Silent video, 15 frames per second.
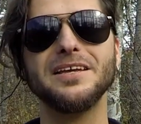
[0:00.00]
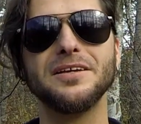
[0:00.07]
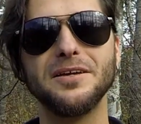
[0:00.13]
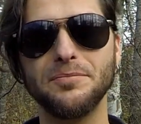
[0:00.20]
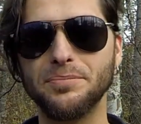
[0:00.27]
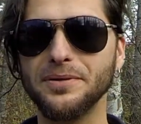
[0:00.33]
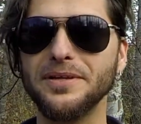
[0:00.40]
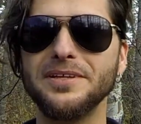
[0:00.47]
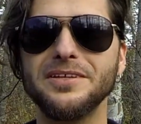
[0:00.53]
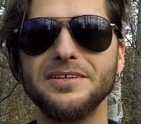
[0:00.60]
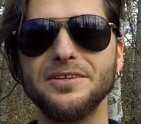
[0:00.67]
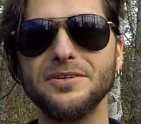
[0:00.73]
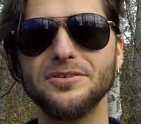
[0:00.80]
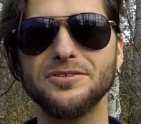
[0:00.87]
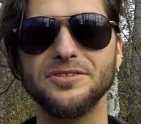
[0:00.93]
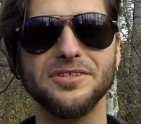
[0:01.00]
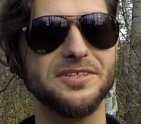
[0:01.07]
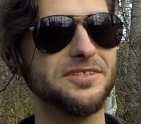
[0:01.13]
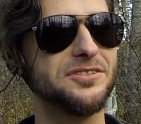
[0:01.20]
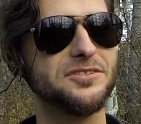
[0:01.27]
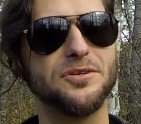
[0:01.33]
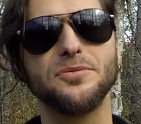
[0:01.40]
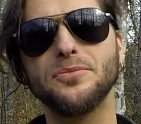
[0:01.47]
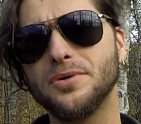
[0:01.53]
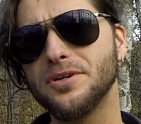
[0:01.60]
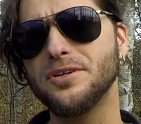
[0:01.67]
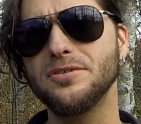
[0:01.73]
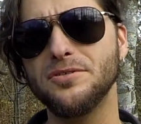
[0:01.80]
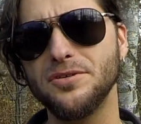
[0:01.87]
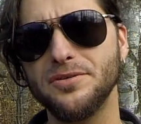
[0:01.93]
completely useless. So what
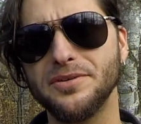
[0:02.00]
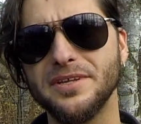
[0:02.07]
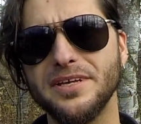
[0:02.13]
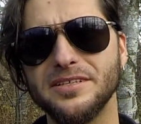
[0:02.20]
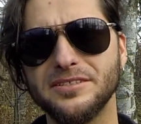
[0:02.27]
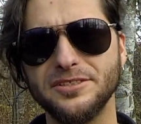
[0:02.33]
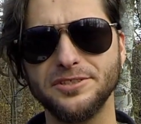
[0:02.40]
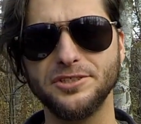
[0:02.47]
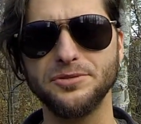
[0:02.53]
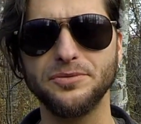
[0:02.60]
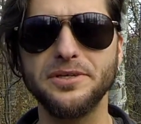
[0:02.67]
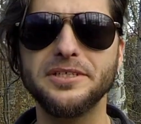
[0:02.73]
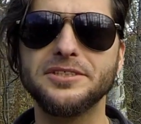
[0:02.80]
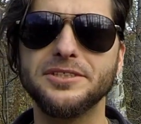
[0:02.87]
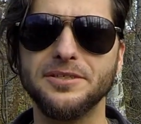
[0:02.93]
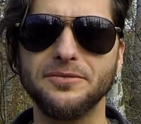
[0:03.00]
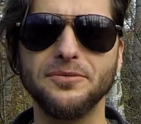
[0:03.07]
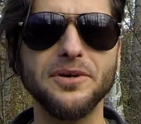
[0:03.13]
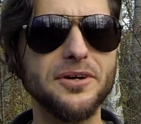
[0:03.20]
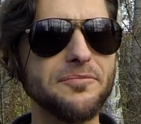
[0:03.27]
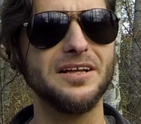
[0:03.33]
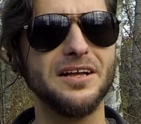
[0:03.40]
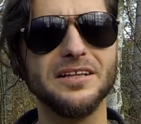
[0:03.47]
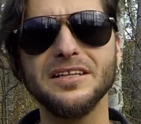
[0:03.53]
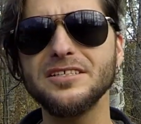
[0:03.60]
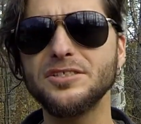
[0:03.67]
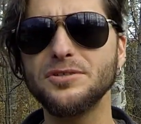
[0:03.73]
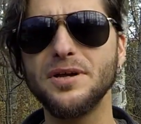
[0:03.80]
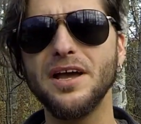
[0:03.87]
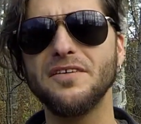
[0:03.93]
do you do in that situation? Well,
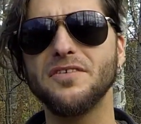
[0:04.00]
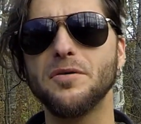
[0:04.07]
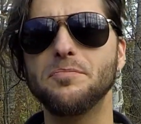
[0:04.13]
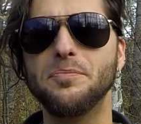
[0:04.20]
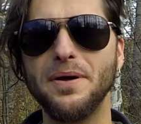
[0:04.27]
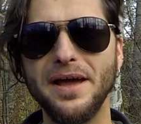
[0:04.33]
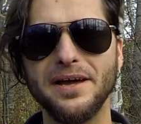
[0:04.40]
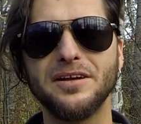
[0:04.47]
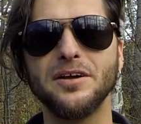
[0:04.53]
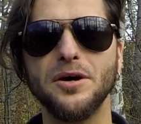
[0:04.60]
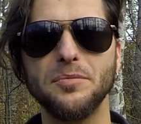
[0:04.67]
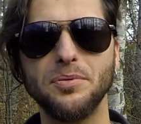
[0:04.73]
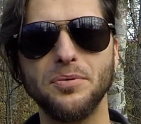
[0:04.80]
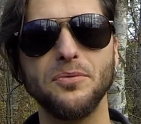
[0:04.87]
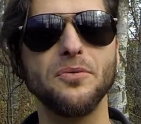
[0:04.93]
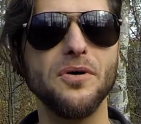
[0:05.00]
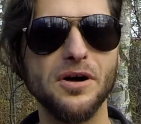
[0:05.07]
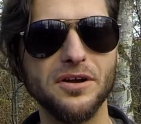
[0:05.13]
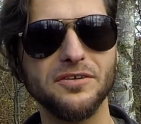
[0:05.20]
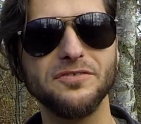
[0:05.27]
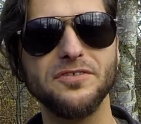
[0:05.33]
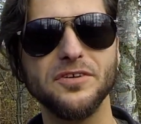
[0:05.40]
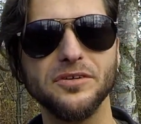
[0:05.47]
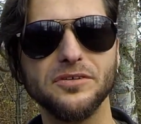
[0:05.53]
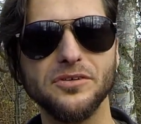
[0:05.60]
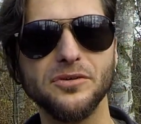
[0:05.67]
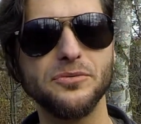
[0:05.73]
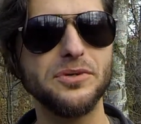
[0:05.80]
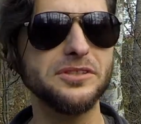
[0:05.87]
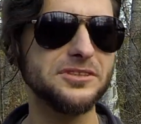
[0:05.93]
unless you have a backup water
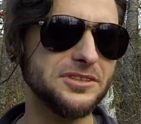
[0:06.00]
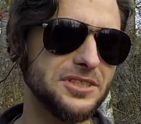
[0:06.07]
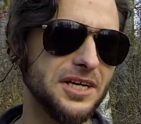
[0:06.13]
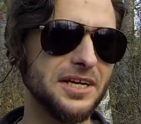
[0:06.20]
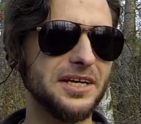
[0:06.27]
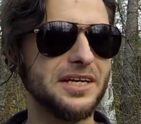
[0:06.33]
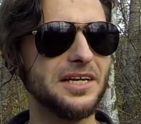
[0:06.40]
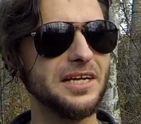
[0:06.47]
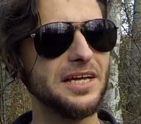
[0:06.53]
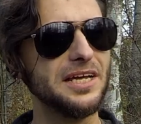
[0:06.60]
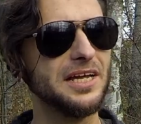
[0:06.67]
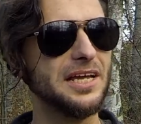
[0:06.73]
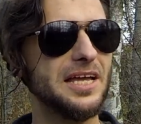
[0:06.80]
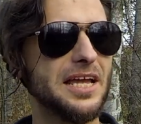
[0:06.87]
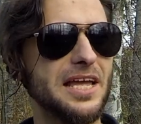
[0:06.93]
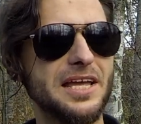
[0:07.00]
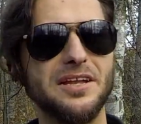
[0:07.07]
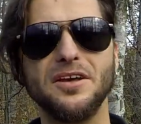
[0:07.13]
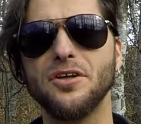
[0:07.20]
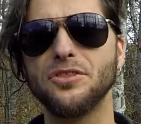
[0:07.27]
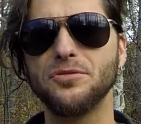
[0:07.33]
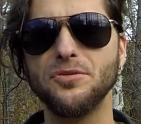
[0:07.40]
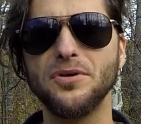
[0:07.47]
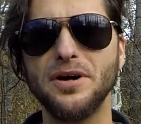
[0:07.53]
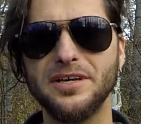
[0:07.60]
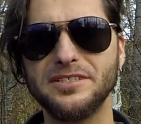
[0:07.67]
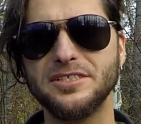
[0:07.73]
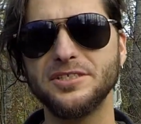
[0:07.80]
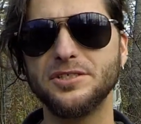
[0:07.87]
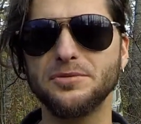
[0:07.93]
filter, which in a through hike
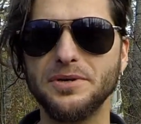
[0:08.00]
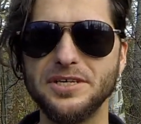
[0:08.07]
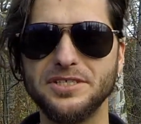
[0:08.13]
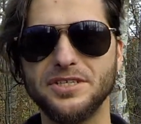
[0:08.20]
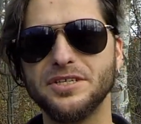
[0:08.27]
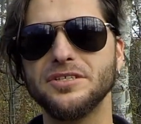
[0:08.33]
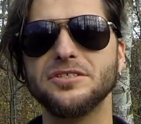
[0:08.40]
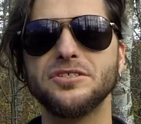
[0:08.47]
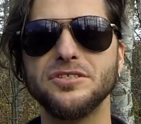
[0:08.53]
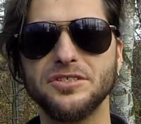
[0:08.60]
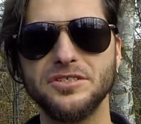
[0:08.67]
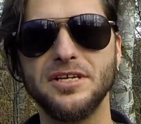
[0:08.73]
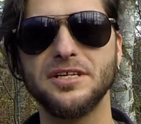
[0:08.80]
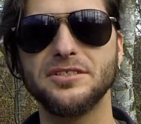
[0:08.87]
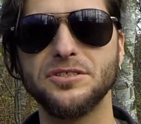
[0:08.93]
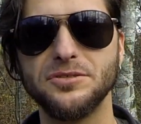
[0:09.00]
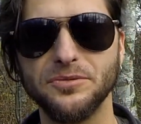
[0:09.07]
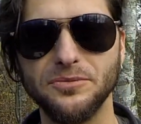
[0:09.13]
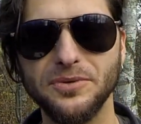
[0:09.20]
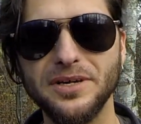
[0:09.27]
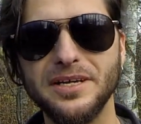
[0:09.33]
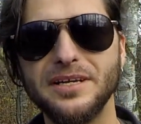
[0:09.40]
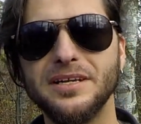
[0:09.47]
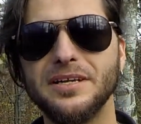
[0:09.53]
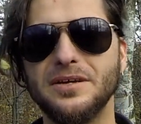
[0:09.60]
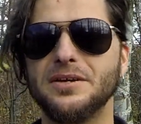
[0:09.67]
situation is just extra weight,